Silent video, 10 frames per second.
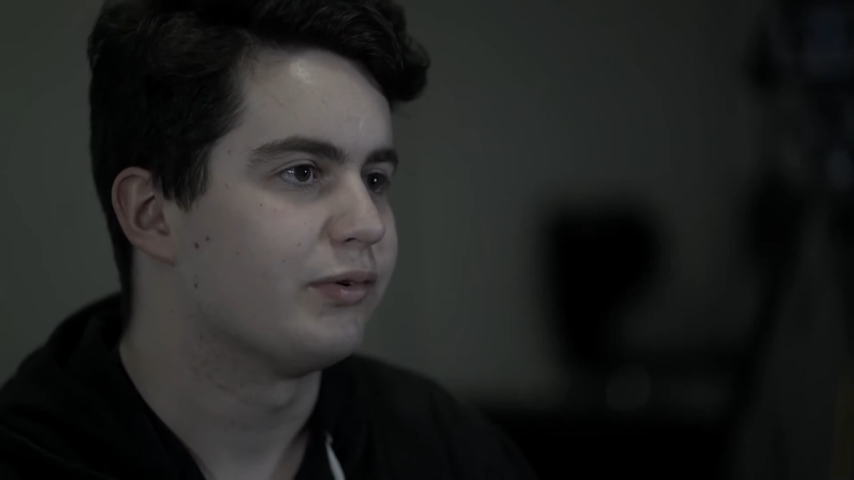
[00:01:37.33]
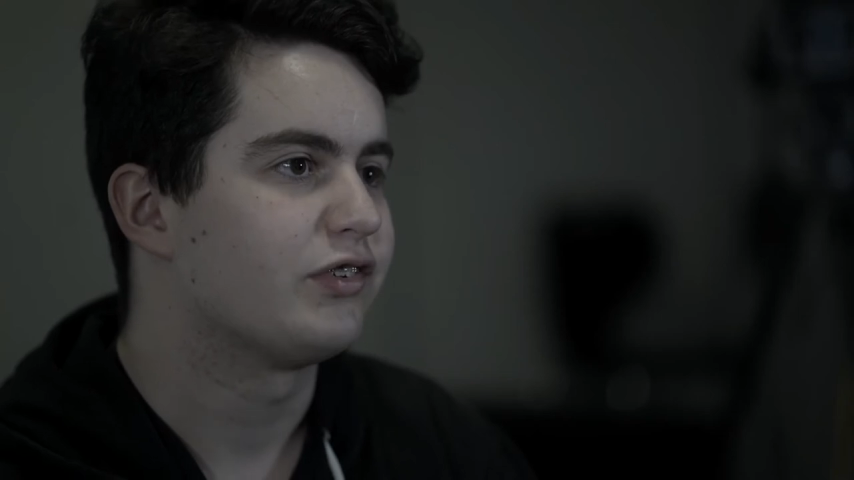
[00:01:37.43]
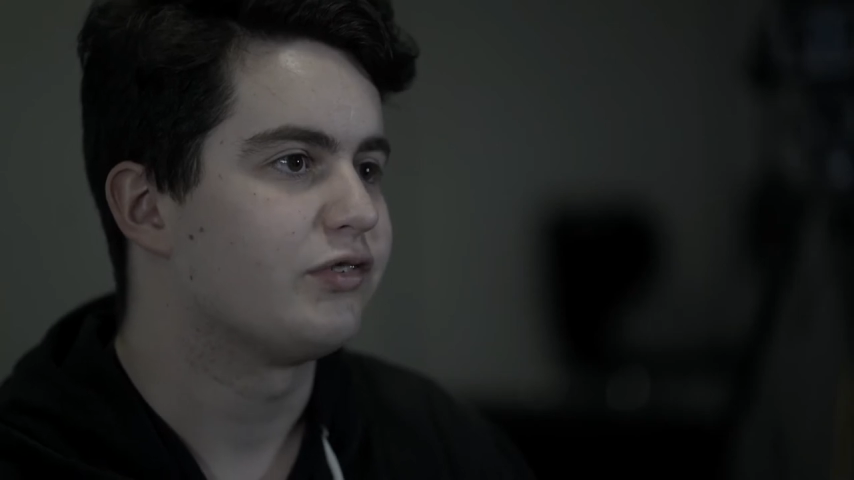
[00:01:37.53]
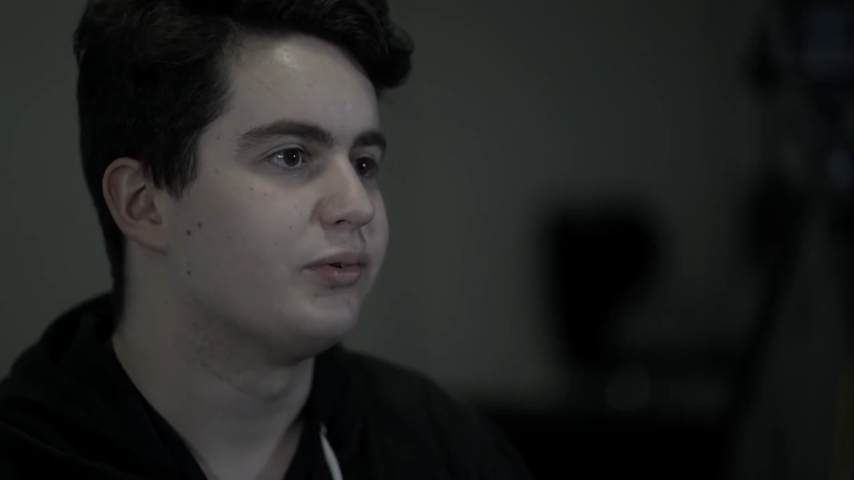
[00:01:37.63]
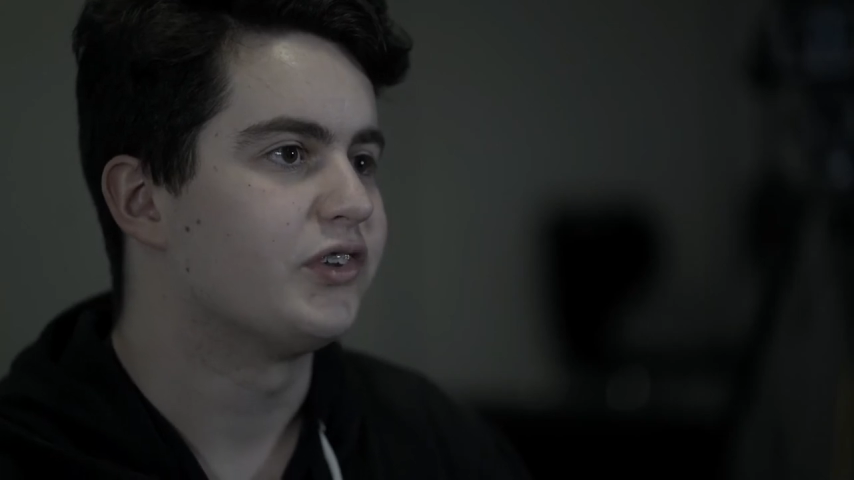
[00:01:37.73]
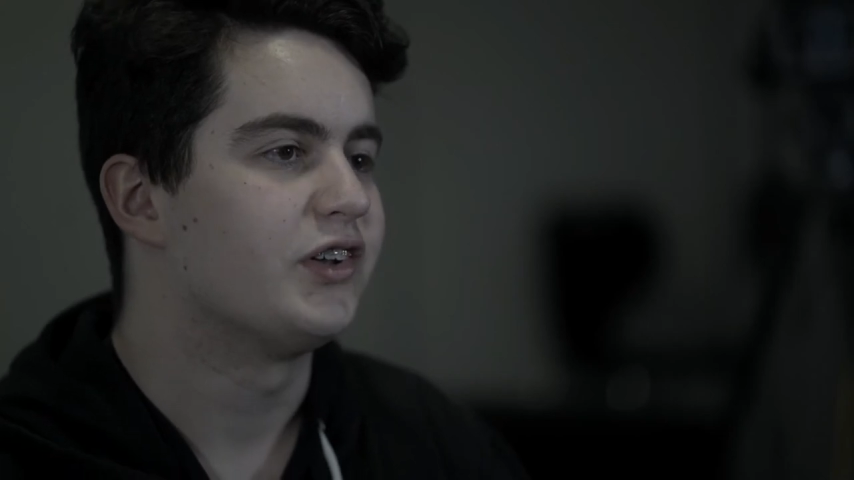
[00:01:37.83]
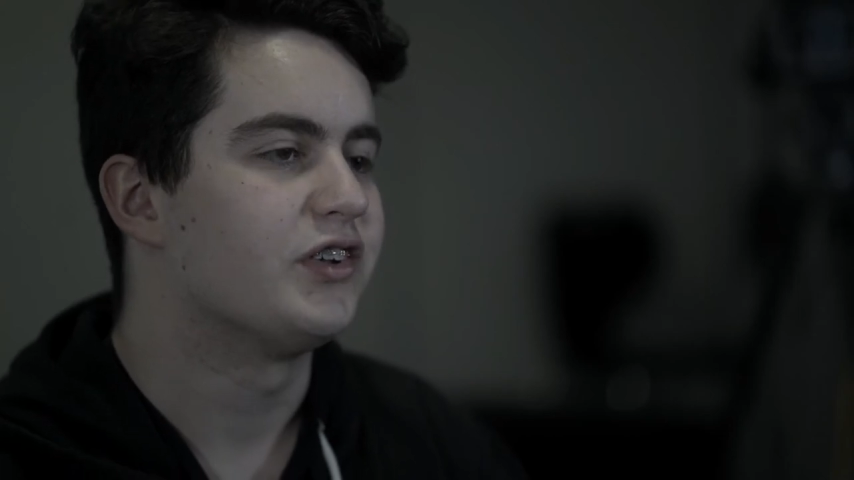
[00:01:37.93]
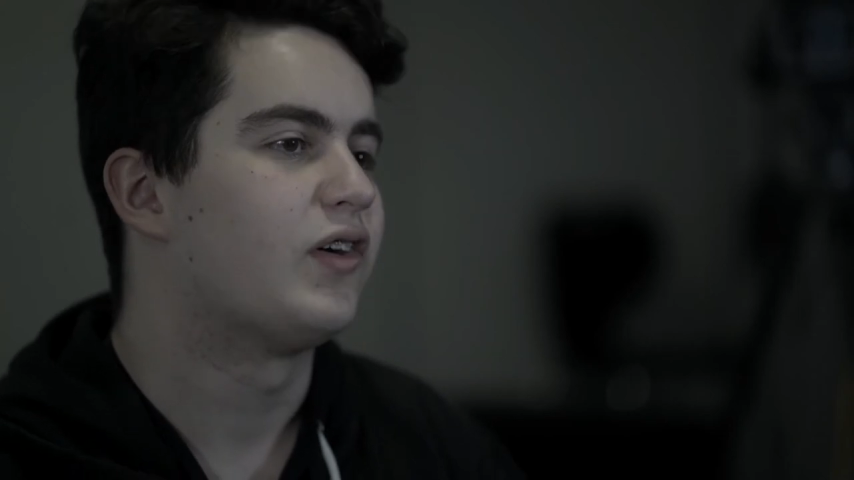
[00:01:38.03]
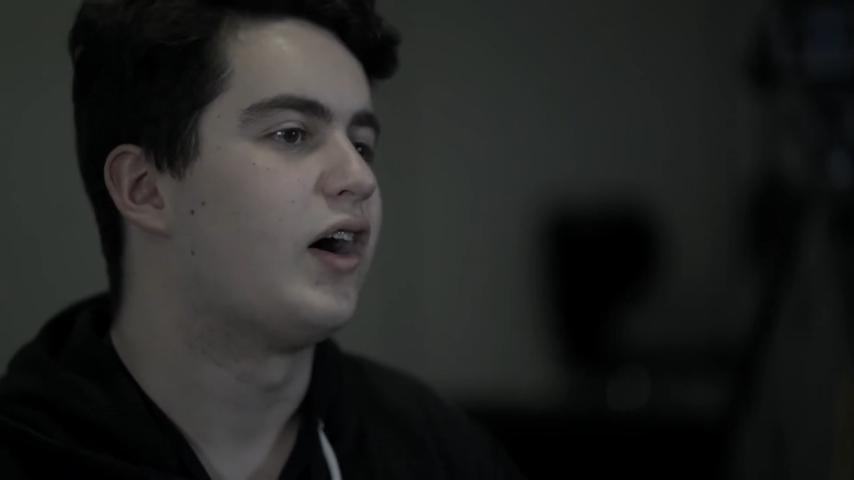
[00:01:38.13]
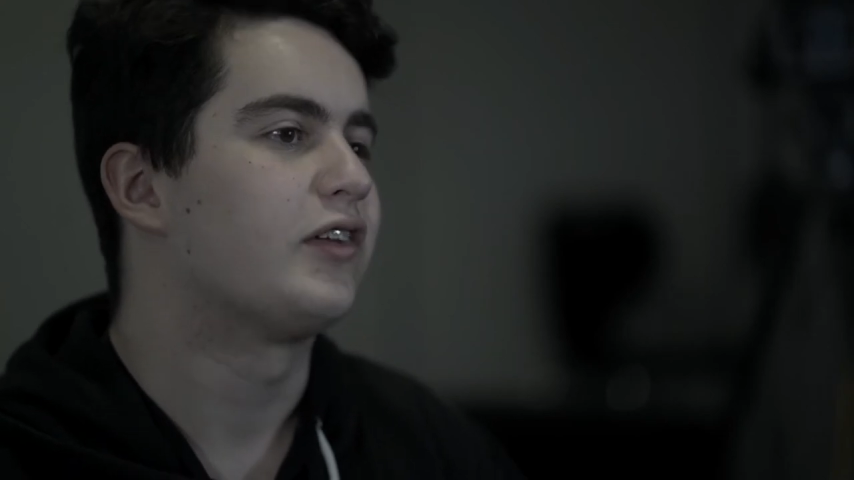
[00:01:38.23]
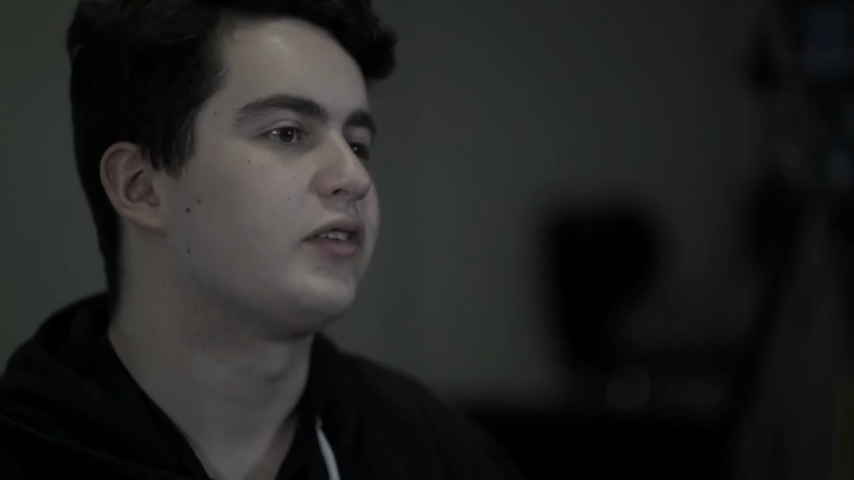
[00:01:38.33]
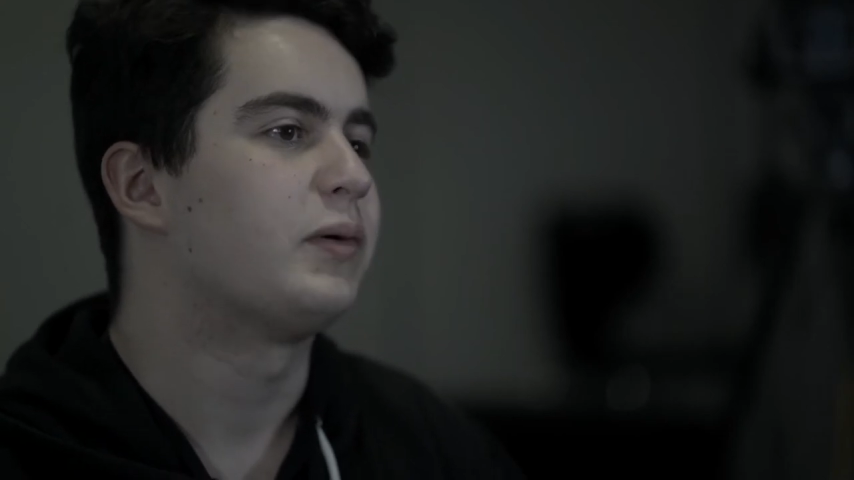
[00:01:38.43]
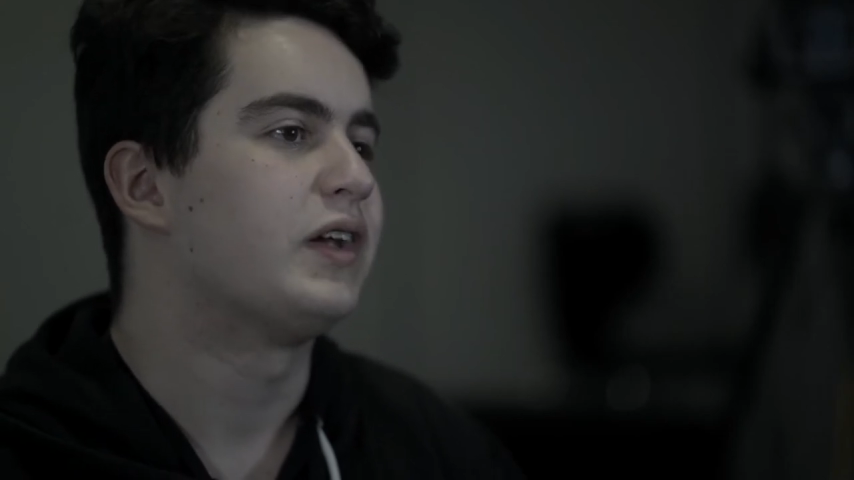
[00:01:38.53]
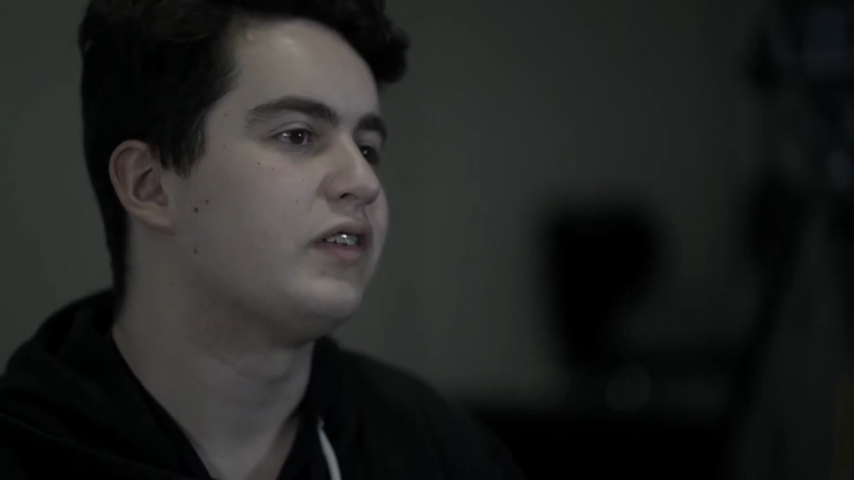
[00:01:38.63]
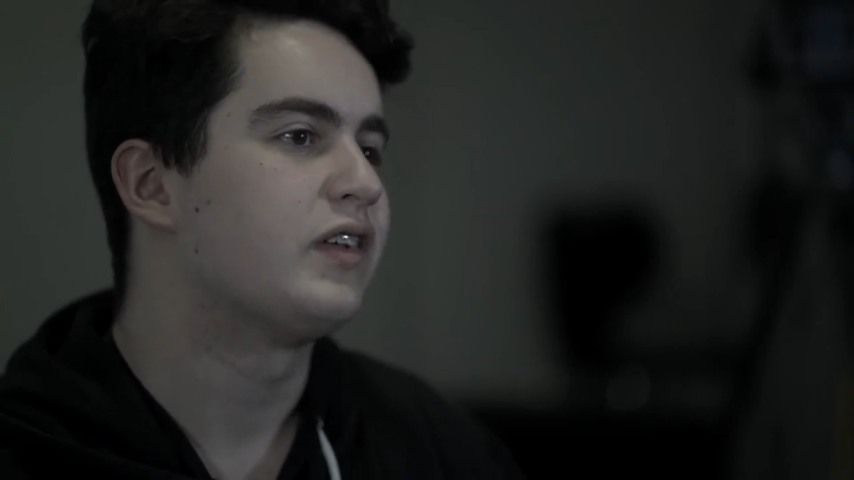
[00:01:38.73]
which was a
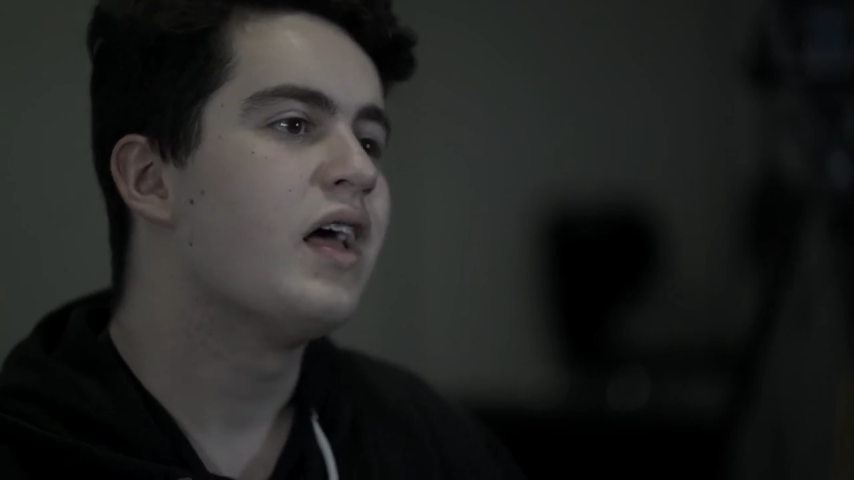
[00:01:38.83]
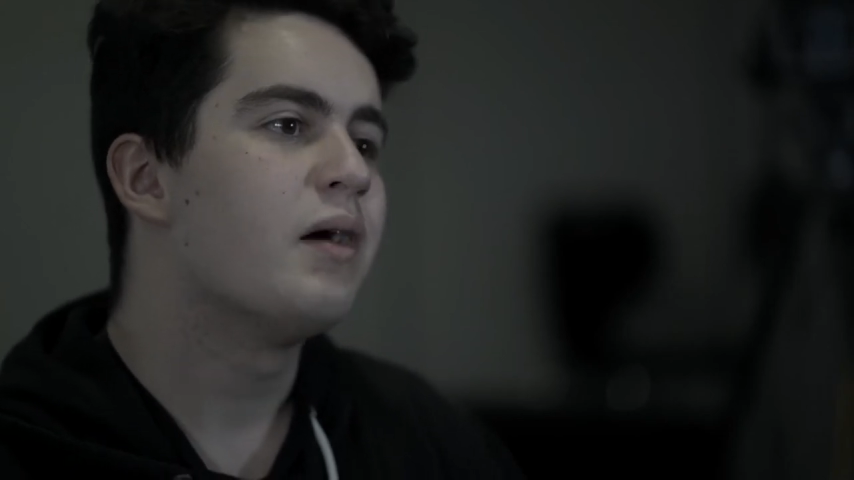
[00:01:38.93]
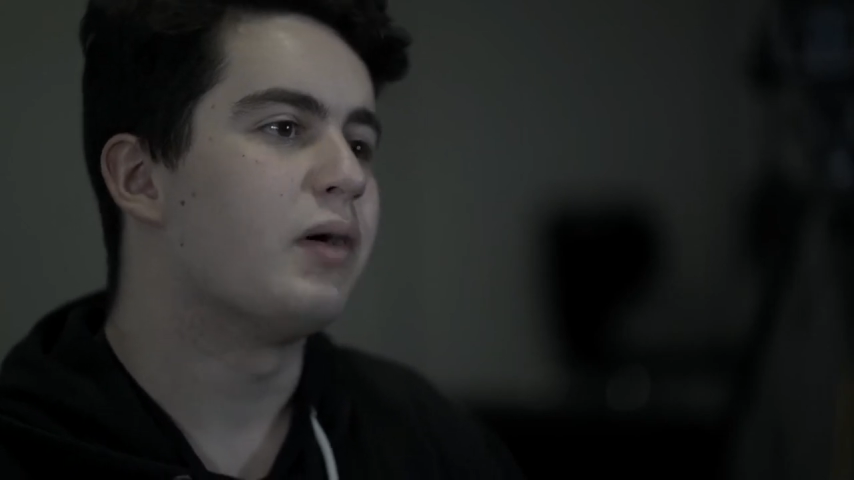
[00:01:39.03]
devised piece